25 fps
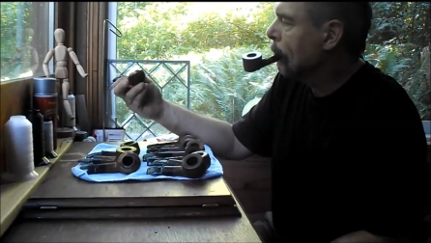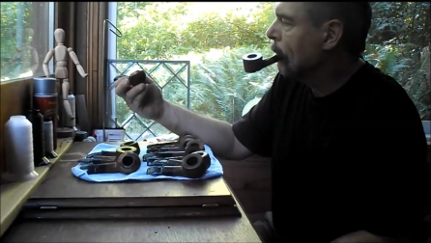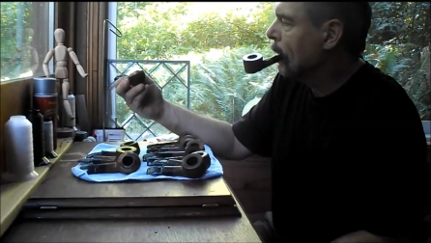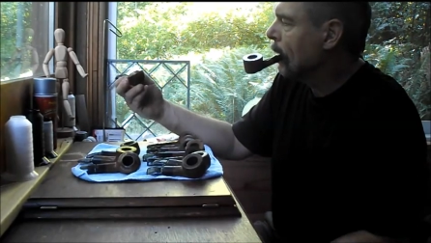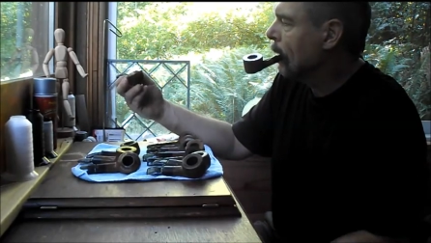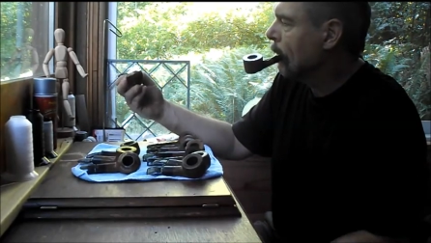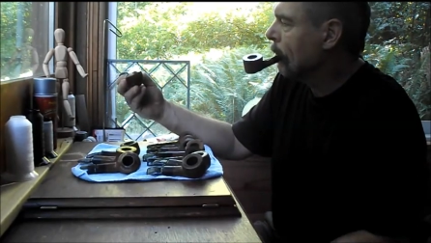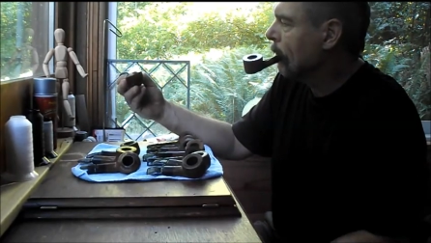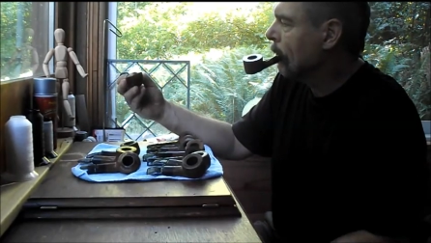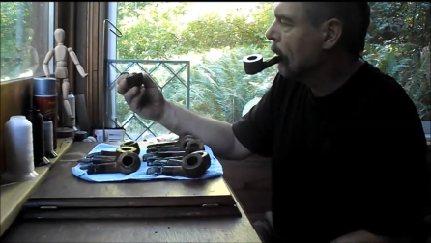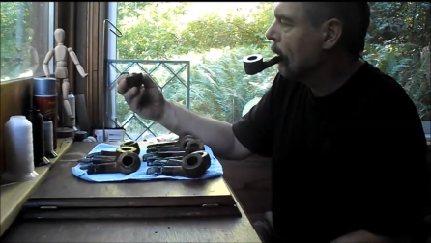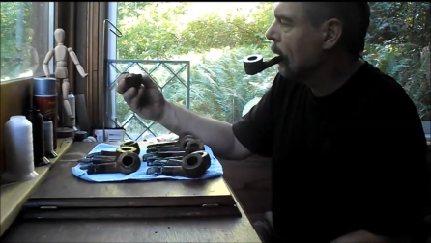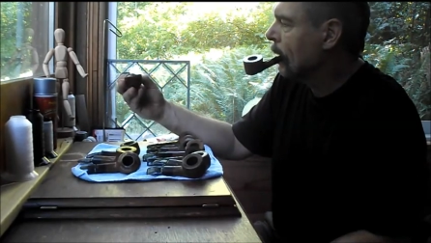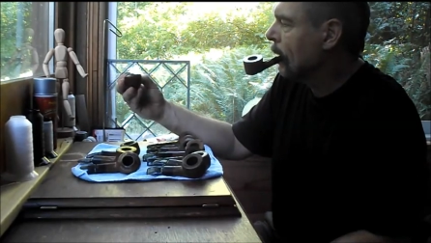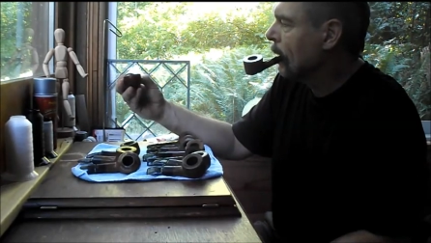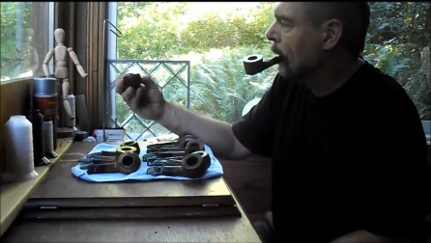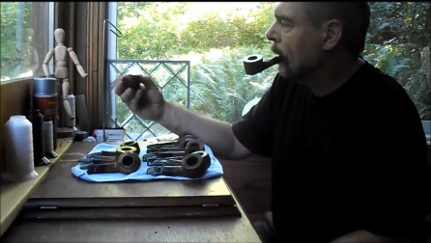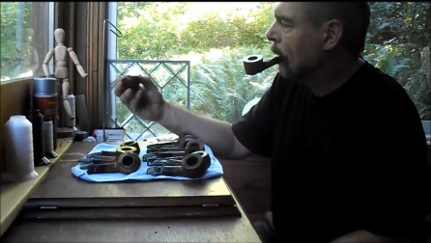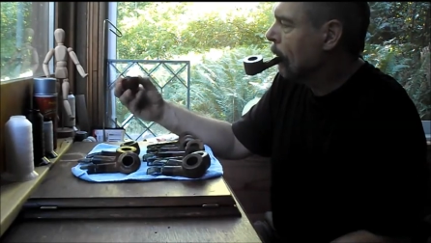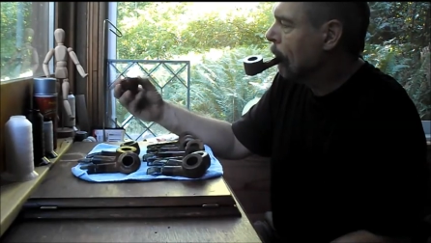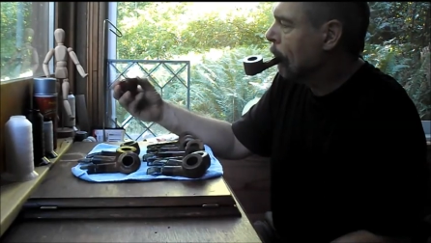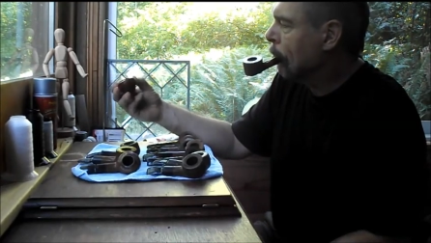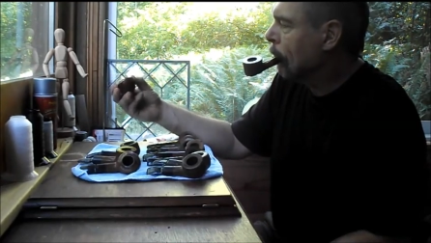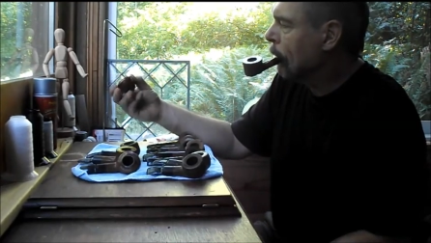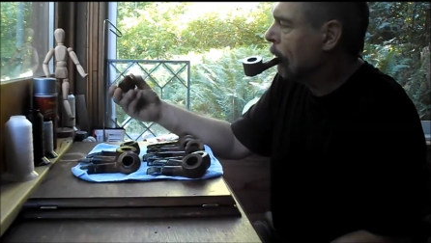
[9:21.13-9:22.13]
But uh,
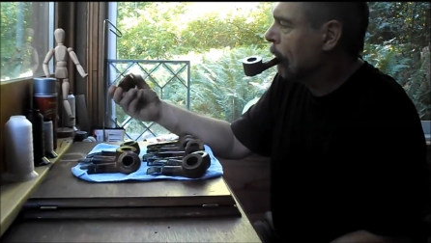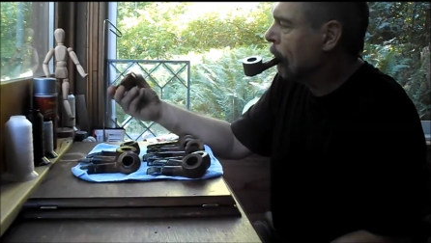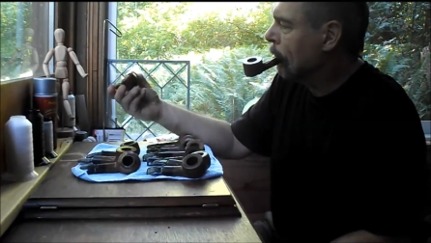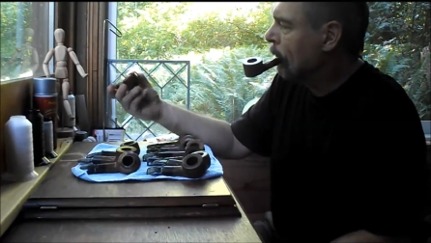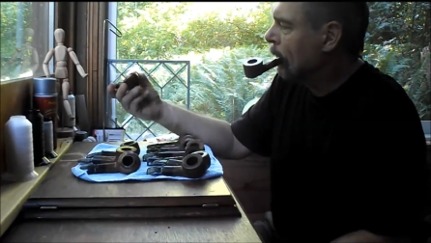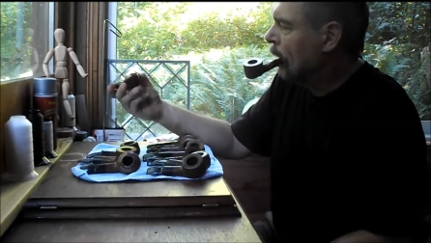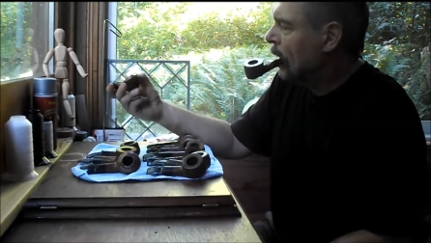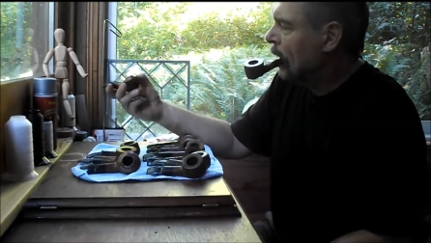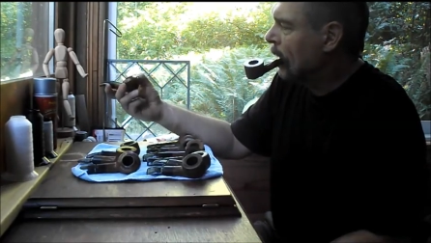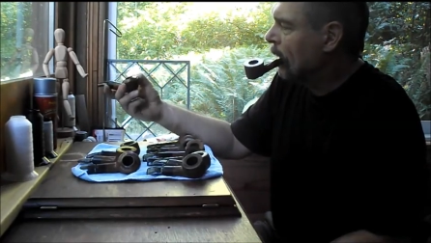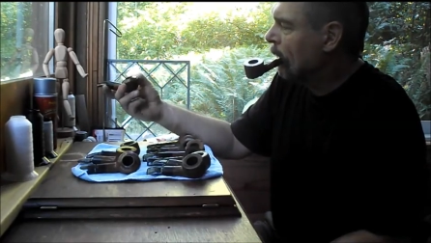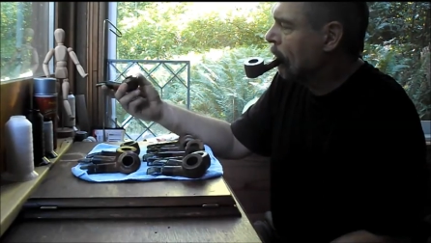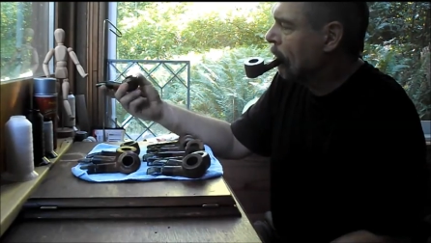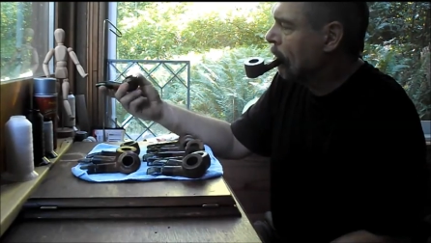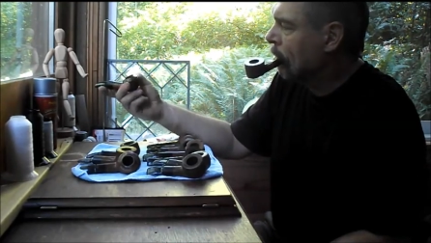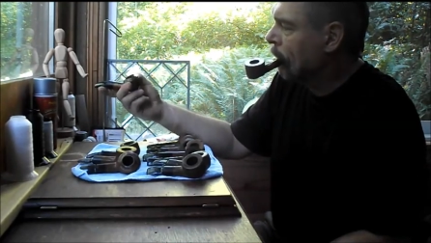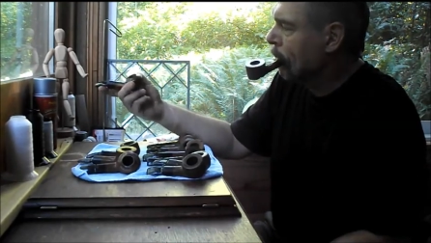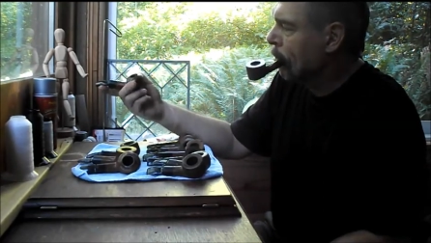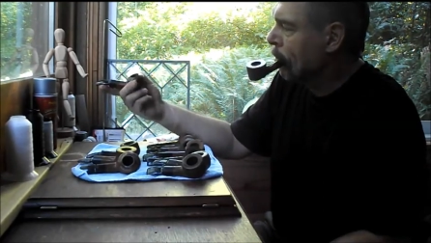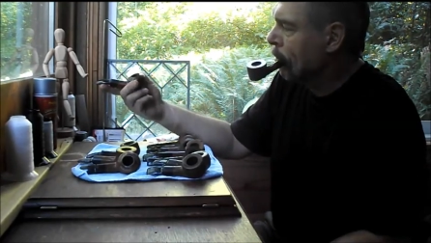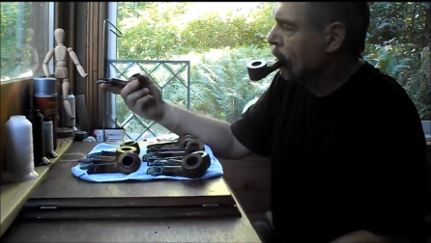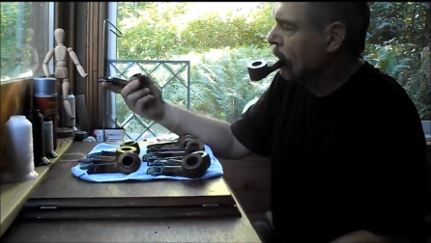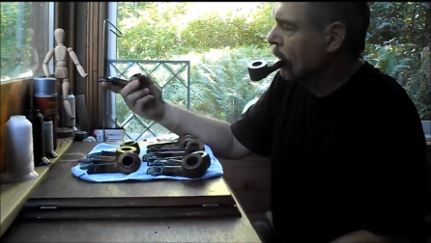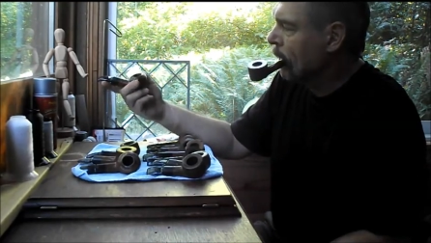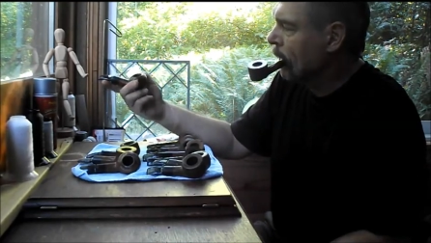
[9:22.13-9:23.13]
so it's it's
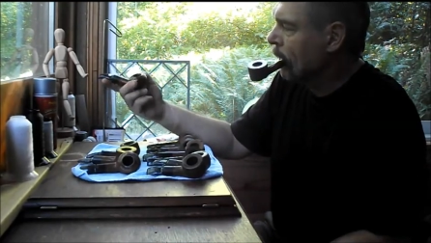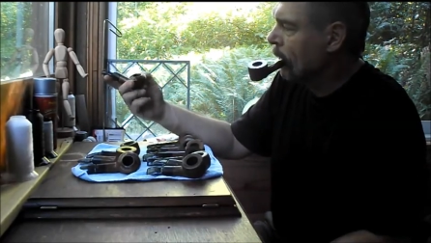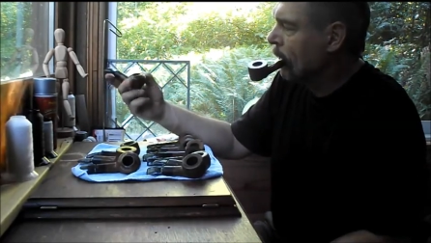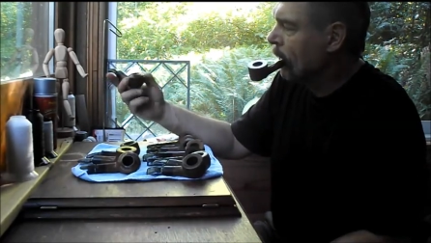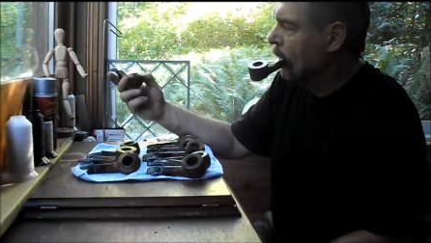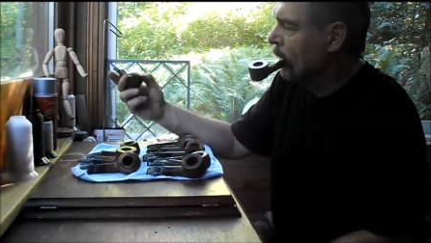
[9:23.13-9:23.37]
certainly